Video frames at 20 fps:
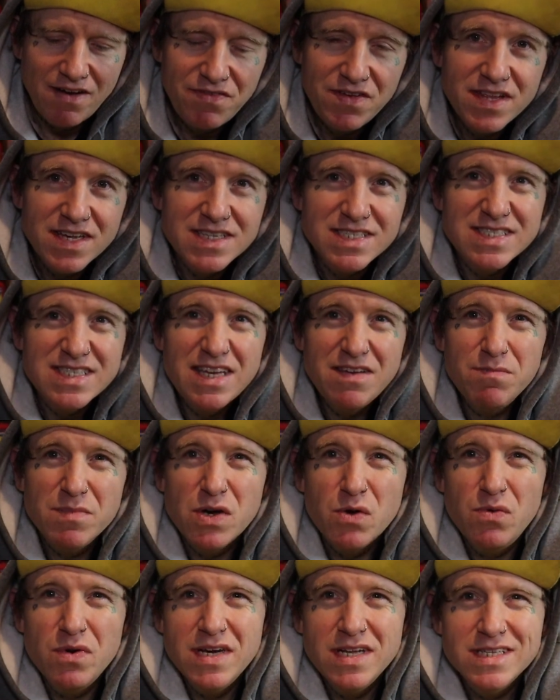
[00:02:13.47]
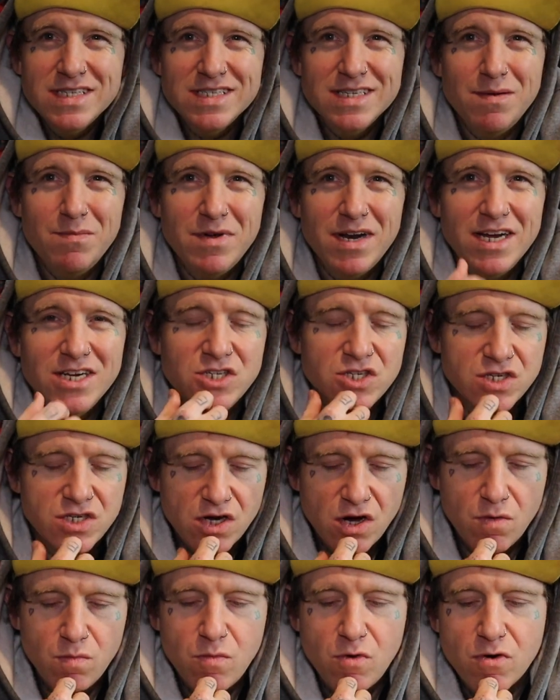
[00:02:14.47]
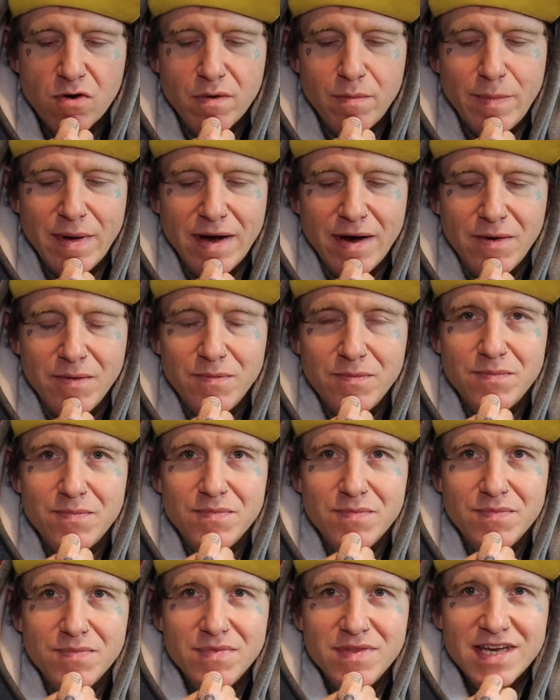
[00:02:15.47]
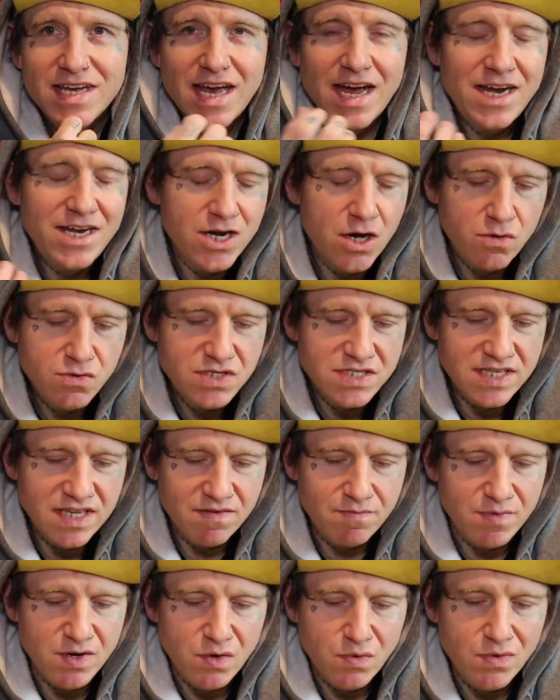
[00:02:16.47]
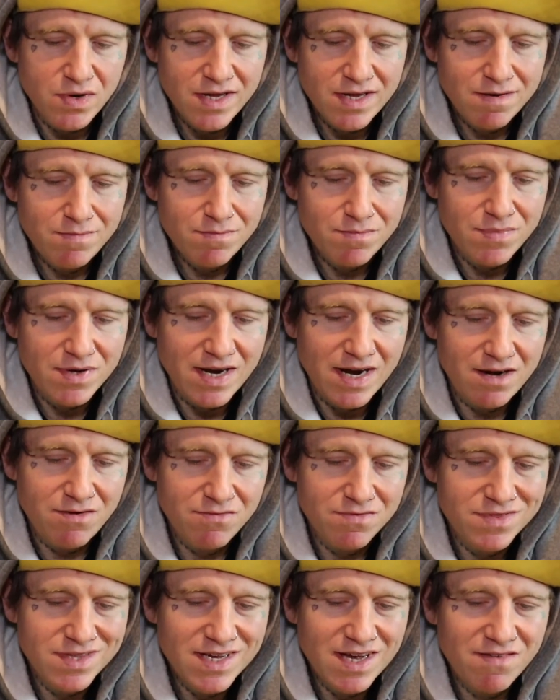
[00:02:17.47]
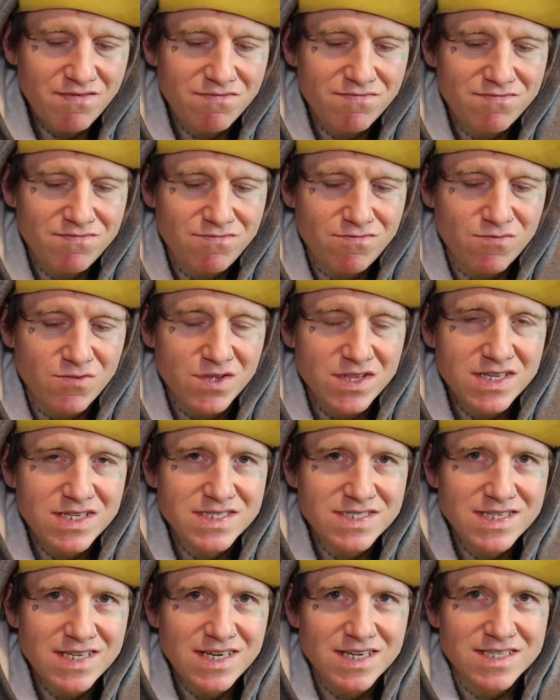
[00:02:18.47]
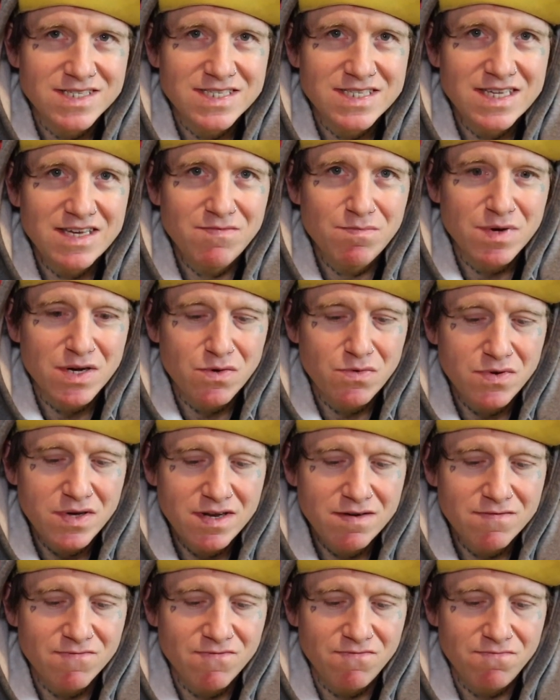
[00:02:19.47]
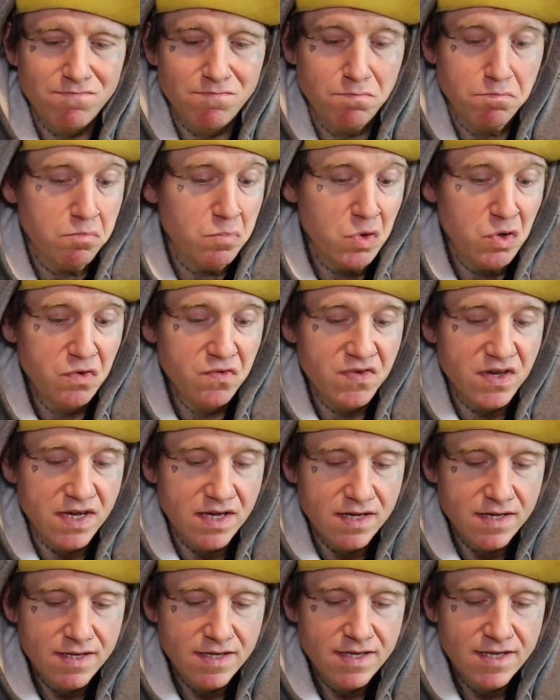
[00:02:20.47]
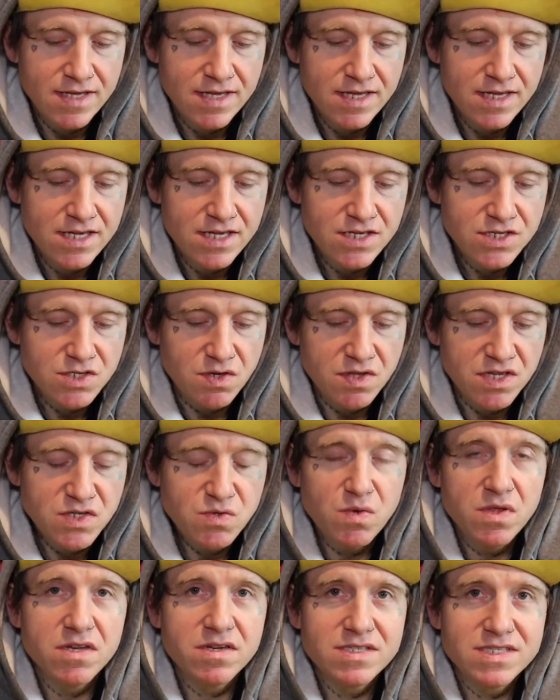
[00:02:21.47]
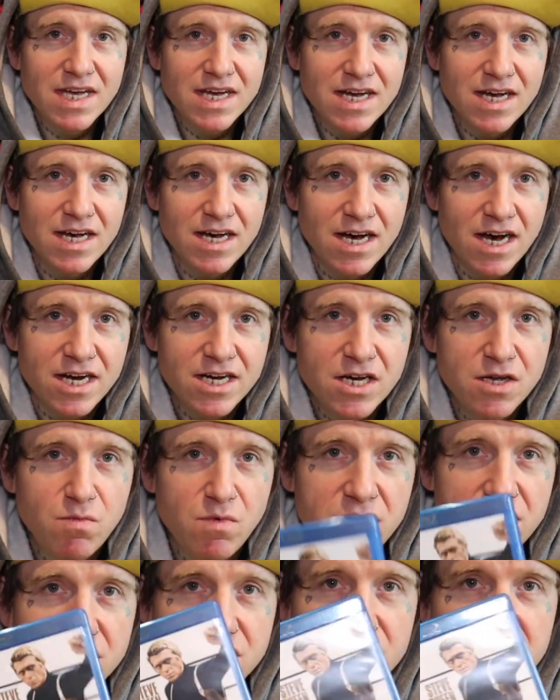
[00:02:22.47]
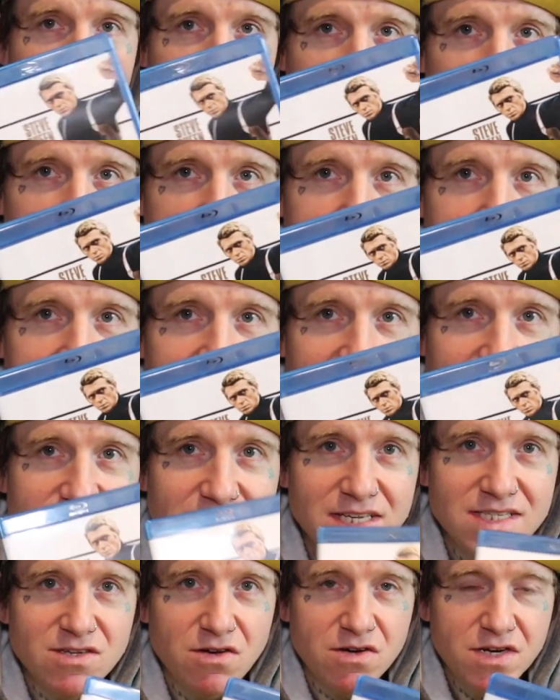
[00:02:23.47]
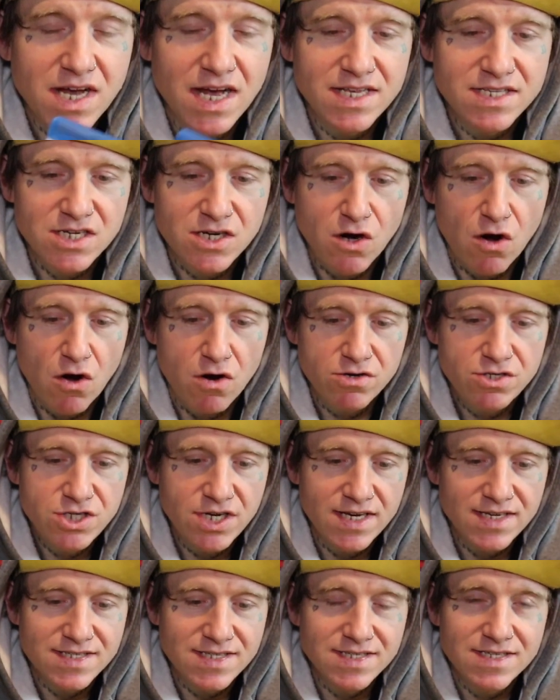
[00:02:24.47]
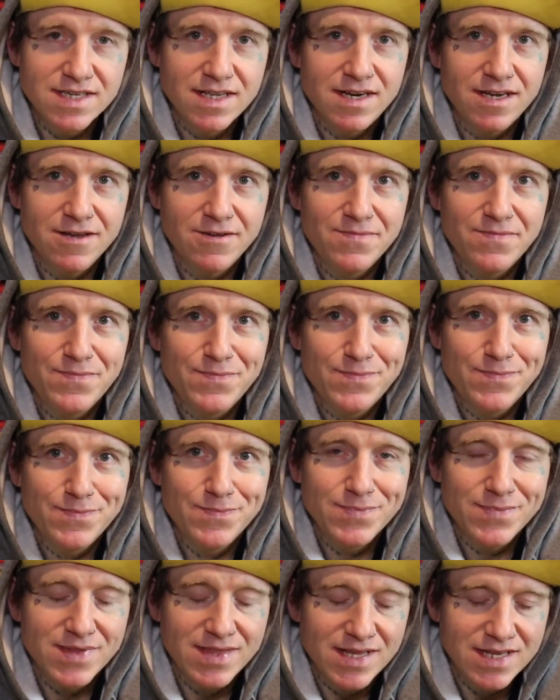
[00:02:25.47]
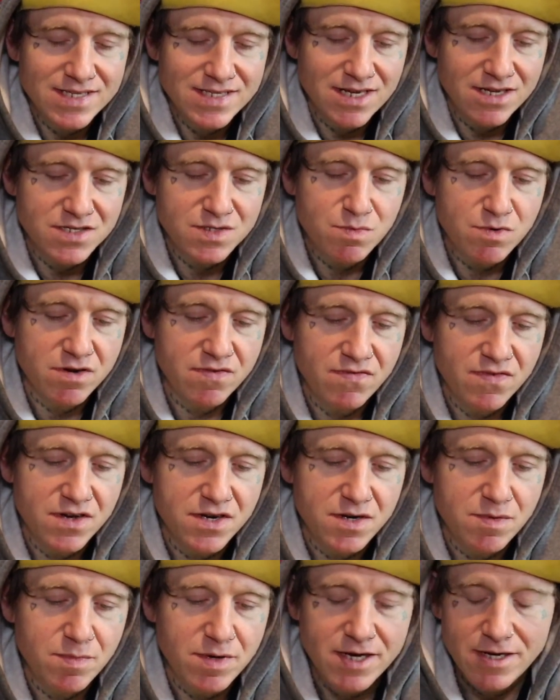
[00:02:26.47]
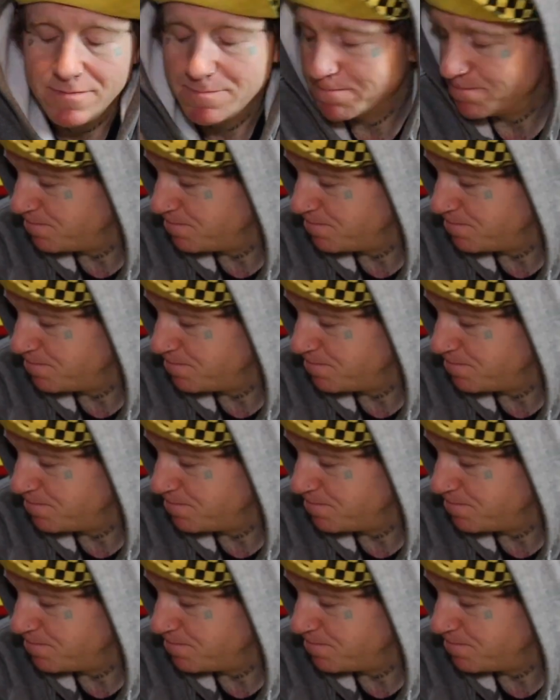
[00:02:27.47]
I feel like Steve McQueen's someone I should know more about. Like, I know Steve McQueen, but I don't think I've really seen a Steve McQueen movie. So this one looks like a, a good one to start with because it has all kinds of car chases in it. And that sounds pretty fun to me.